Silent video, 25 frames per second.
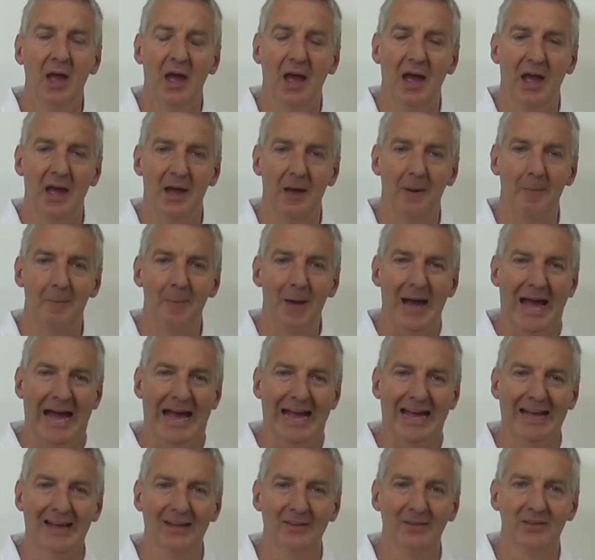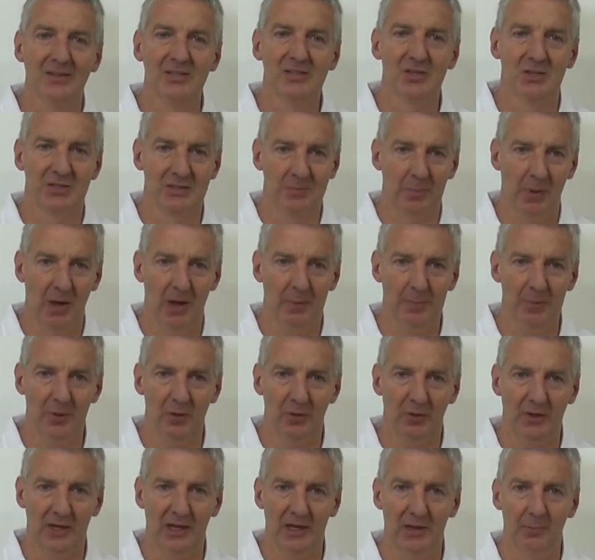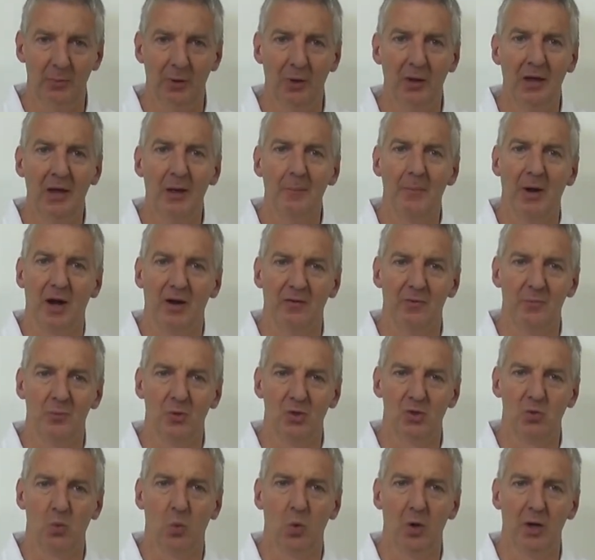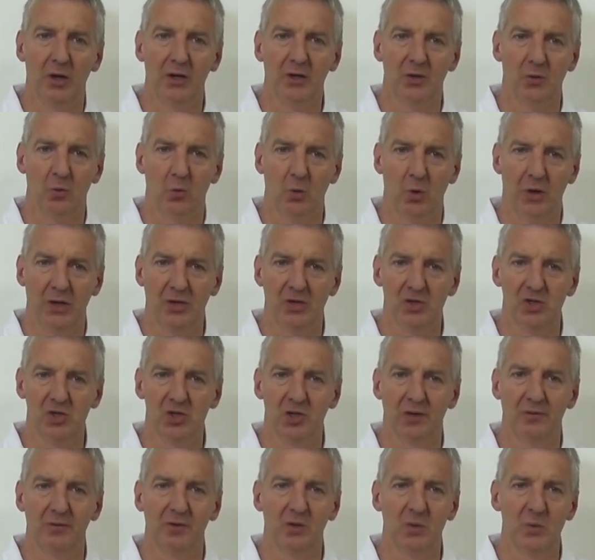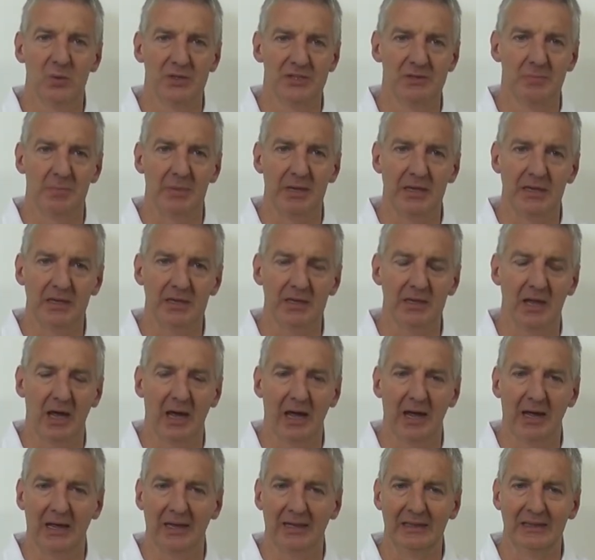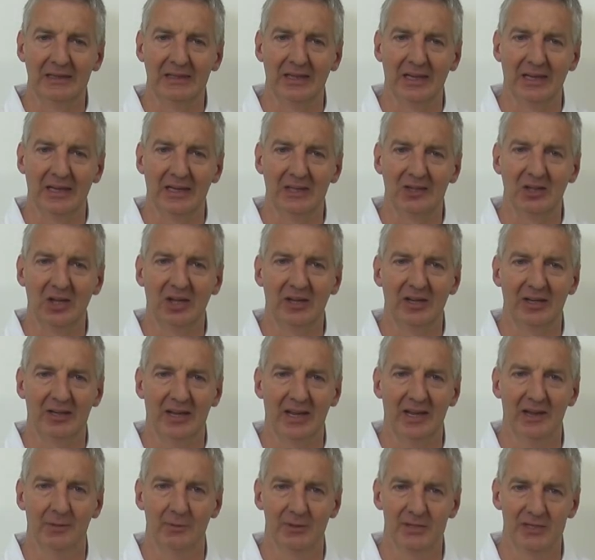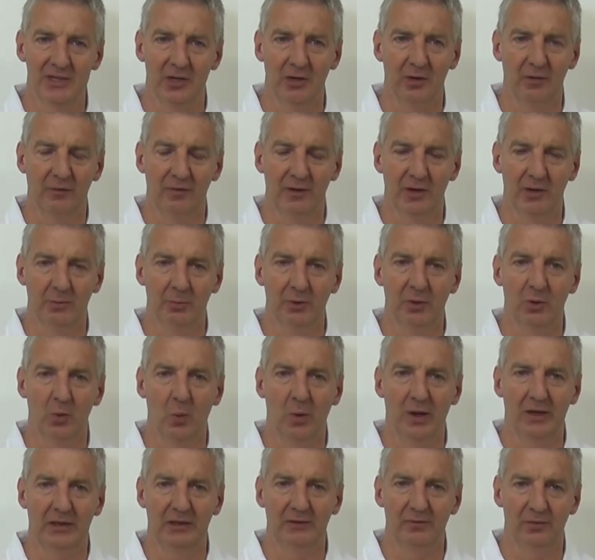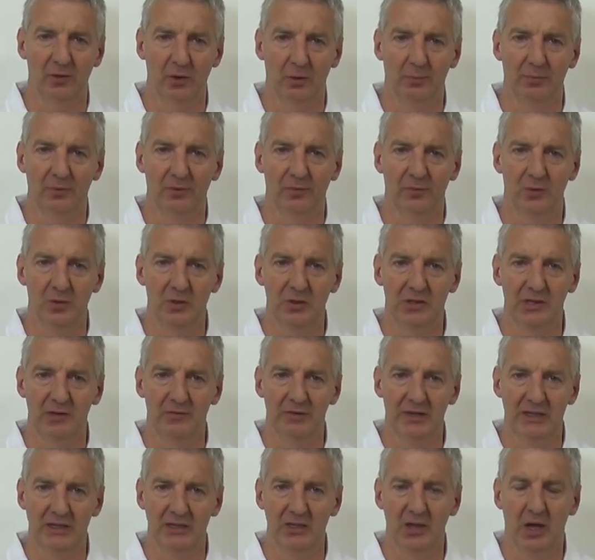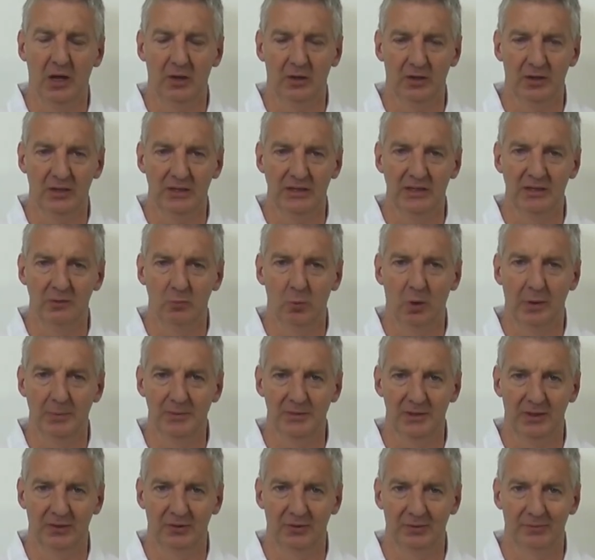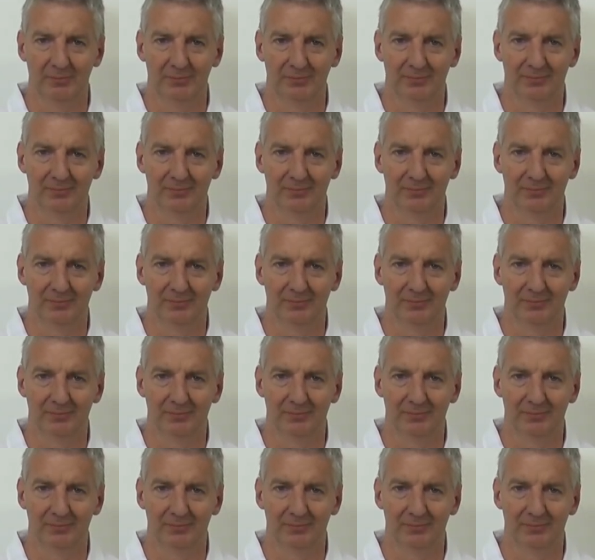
And so it's a popular cable, part of a much wider range of USB and data cables that are available directly from the freetv.ie website.